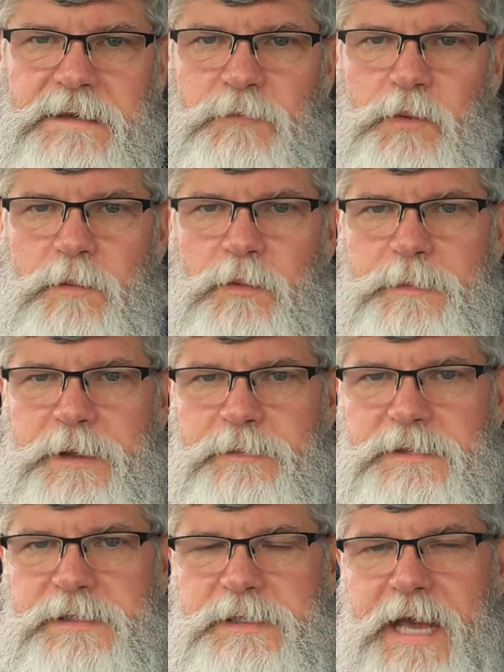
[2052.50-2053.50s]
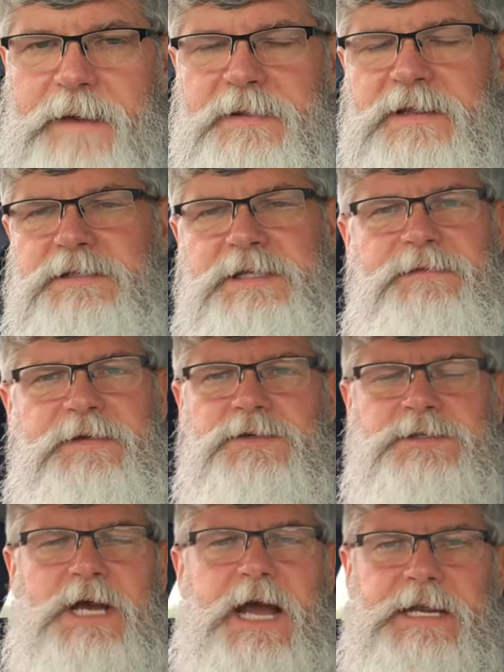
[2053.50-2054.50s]
More and more people. Yeah, but those EVs
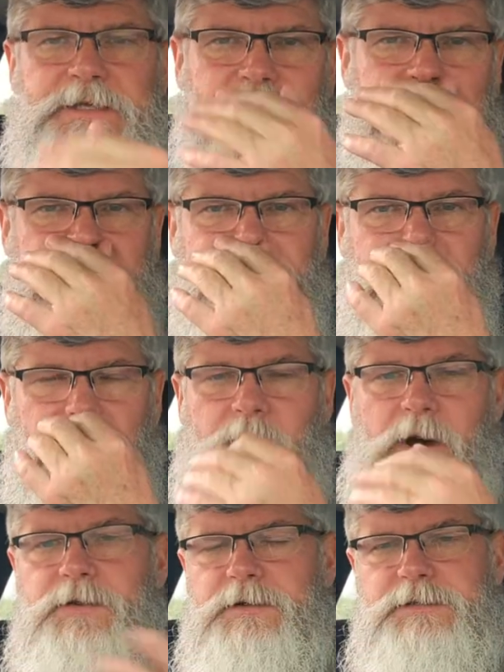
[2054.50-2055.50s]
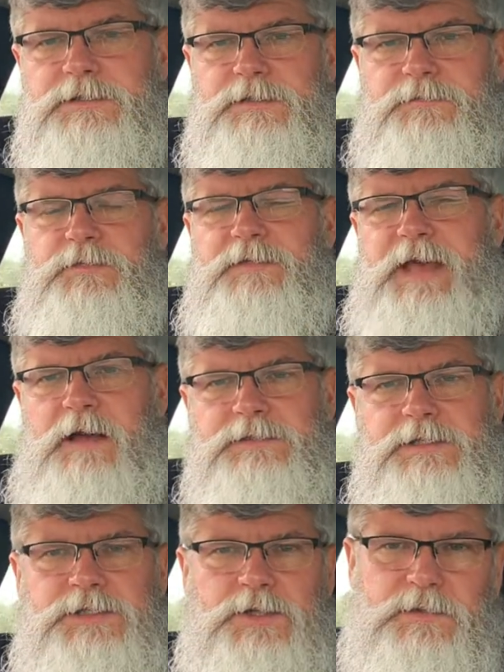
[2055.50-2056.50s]
are tiny. There's only a few hundreds, a few
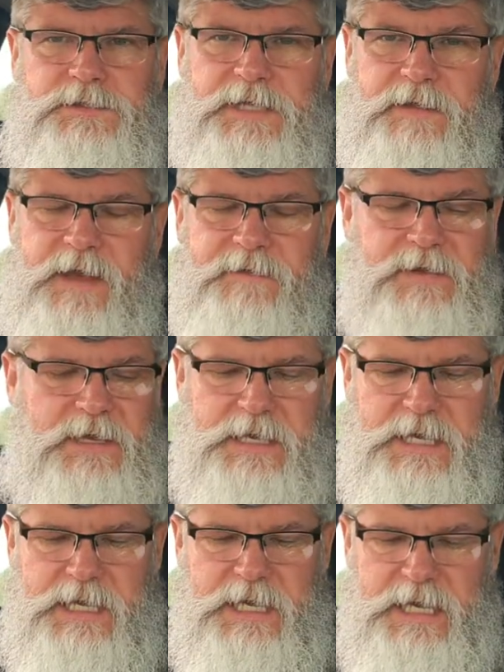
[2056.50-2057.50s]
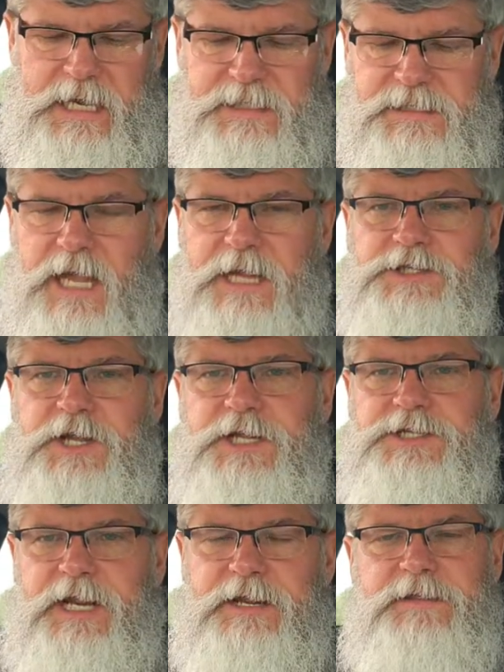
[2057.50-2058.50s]
thousand sold in South Africa. It's not
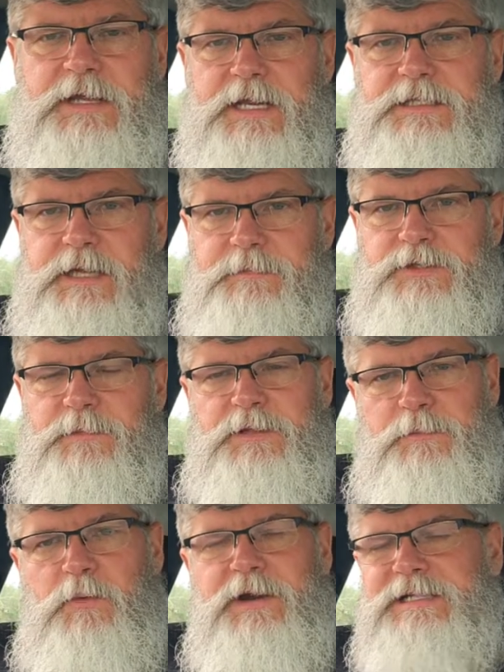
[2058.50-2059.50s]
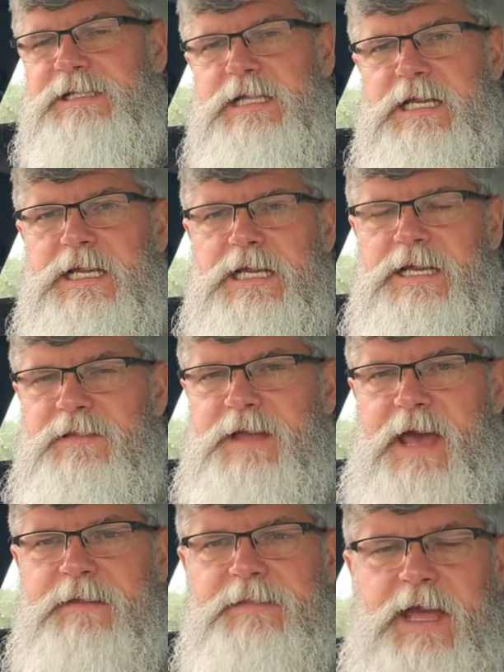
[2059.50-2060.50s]
changing anything anytime soon. But the point is
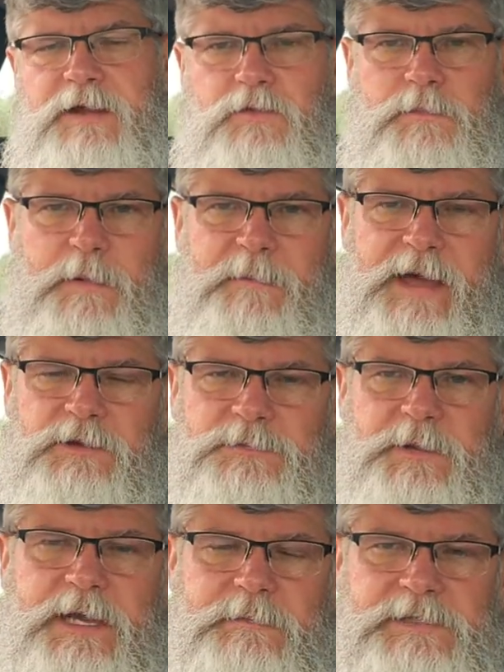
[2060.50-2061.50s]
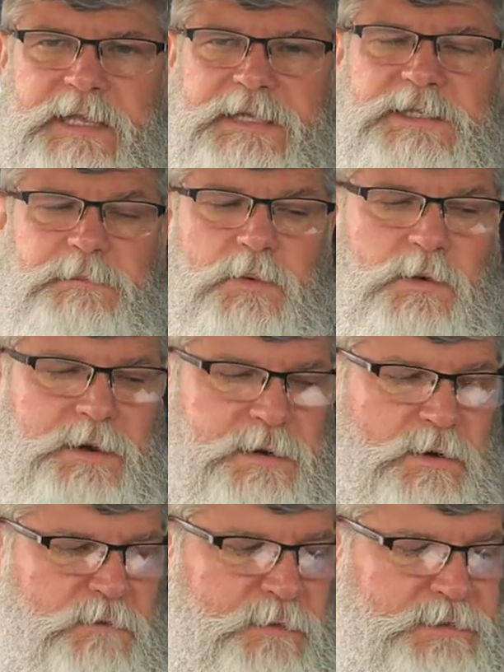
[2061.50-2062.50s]
that group of metals becomes less
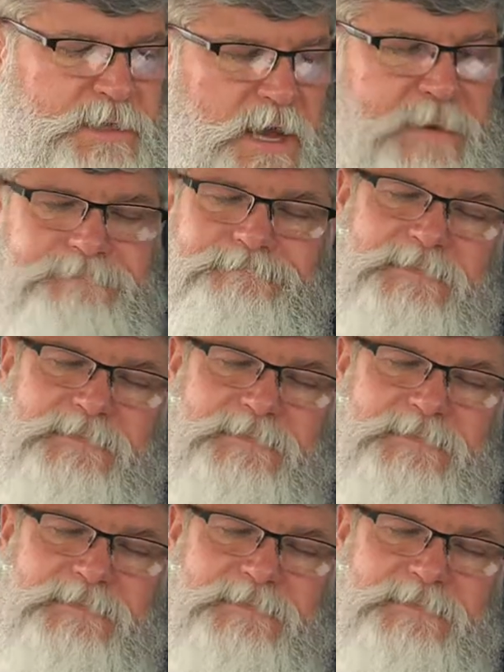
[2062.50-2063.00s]
important over time.